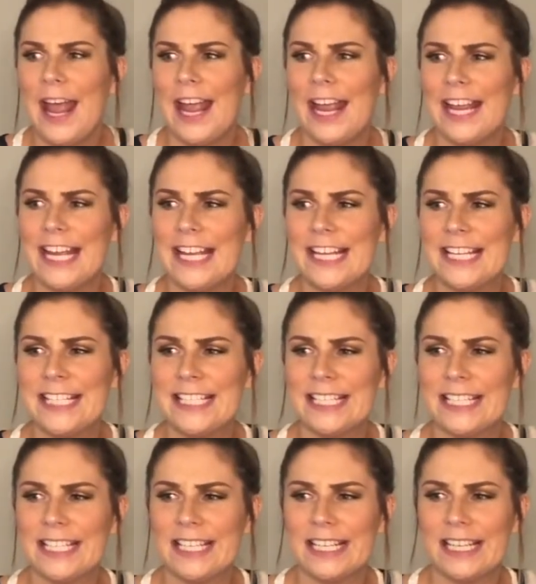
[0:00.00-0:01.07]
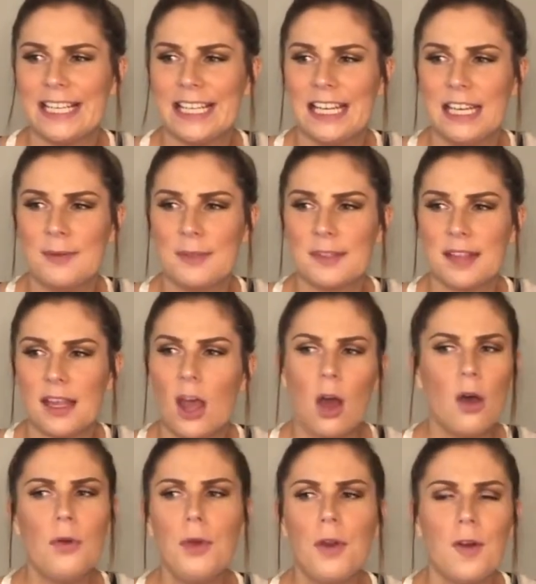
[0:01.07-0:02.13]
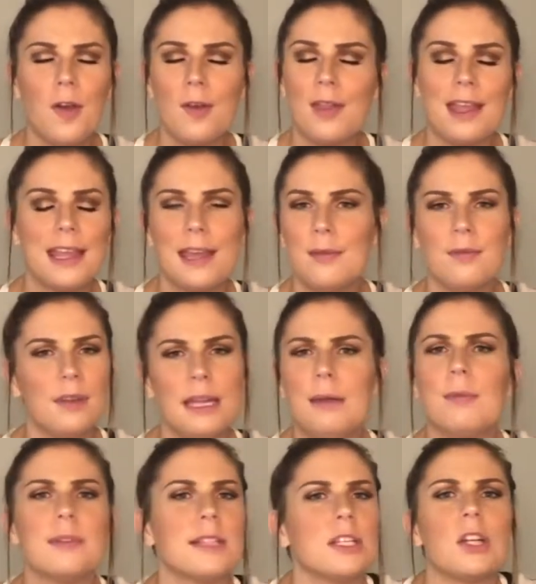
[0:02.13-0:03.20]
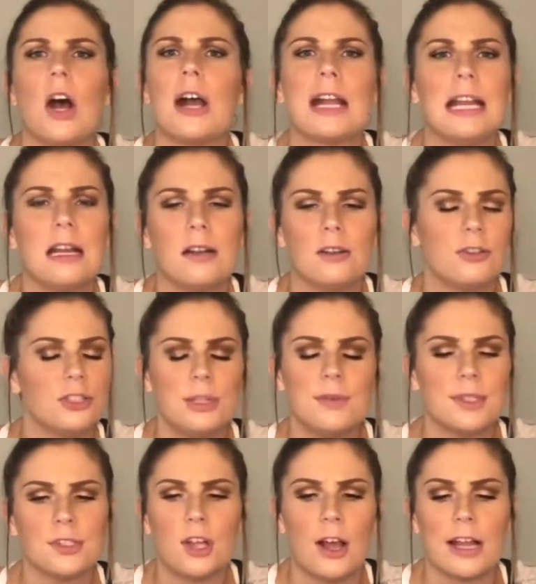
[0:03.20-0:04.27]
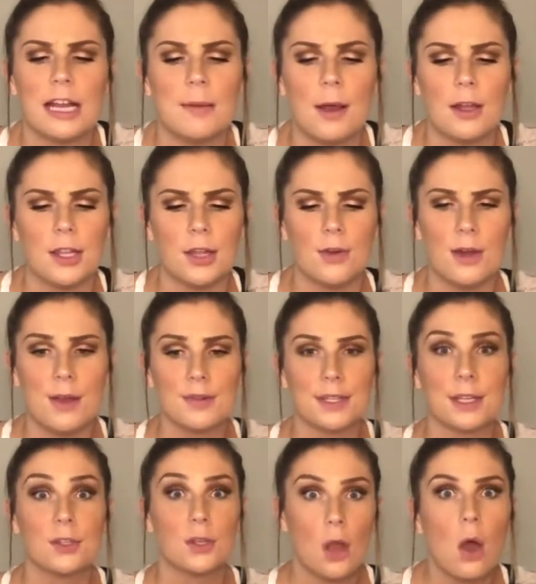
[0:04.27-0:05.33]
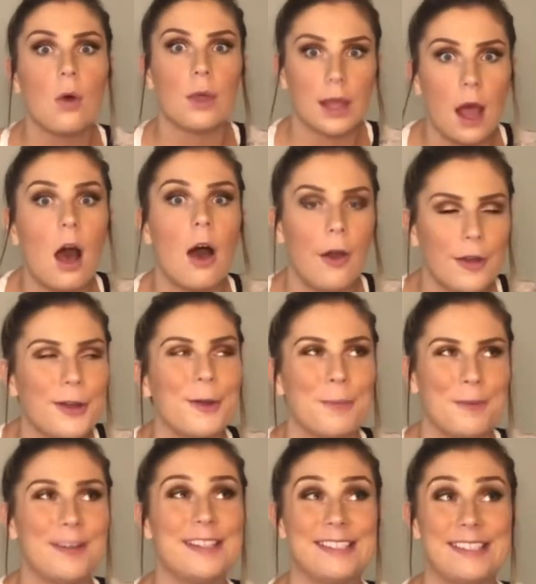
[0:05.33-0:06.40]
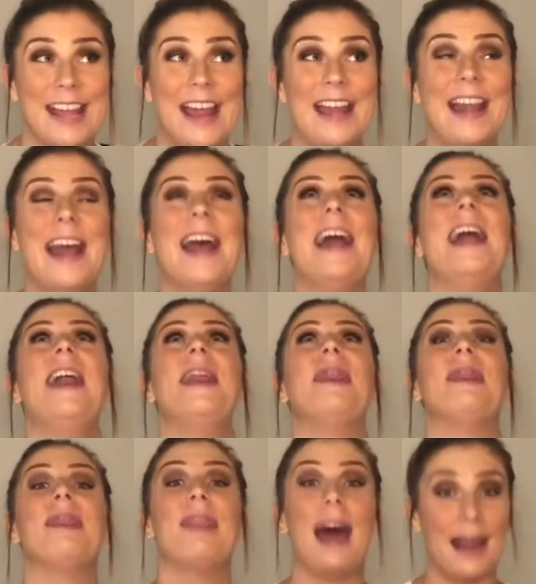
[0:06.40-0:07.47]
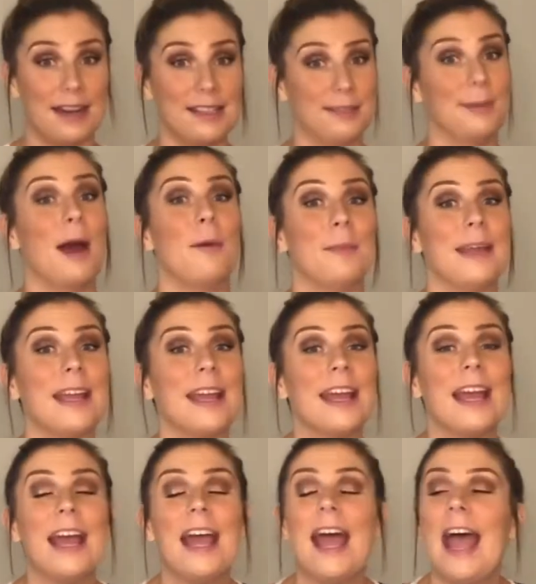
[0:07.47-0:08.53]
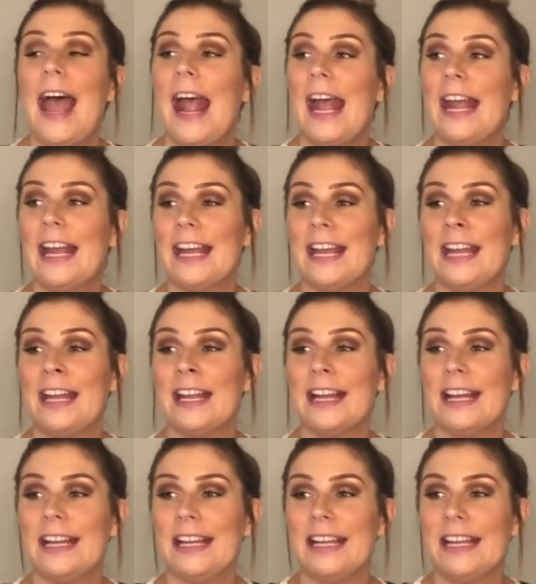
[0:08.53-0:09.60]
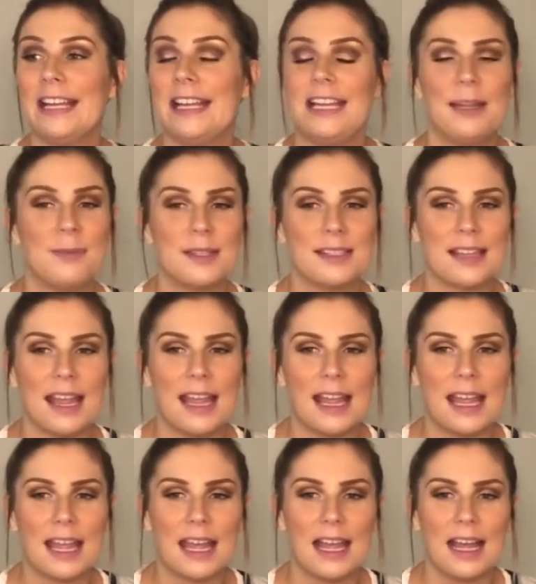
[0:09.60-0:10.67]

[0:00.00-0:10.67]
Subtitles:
And he was like, oh, no, like he wasn't talking, or she wasn't talking about you. And I was like, no, like 100% that is about me. And he was like,